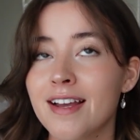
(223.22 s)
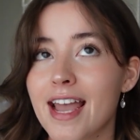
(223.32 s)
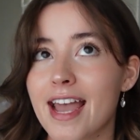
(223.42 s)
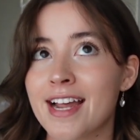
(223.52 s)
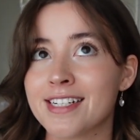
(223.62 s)

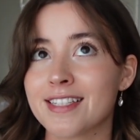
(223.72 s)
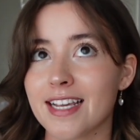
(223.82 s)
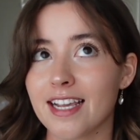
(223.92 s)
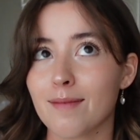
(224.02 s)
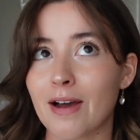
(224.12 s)
And
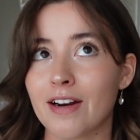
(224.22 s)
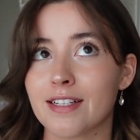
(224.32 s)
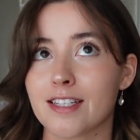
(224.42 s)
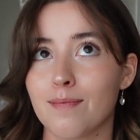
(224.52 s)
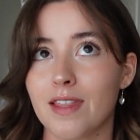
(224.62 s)
thinking about it as
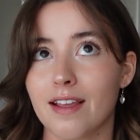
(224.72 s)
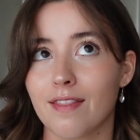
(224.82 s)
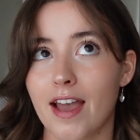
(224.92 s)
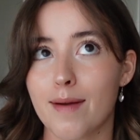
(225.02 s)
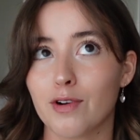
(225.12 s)
something
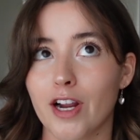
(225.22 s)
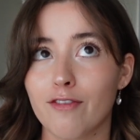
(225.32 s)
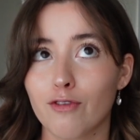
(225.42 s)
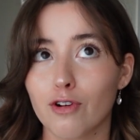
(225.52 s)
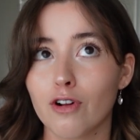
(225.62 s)
that I'm
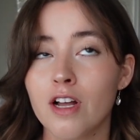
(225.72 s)
grateful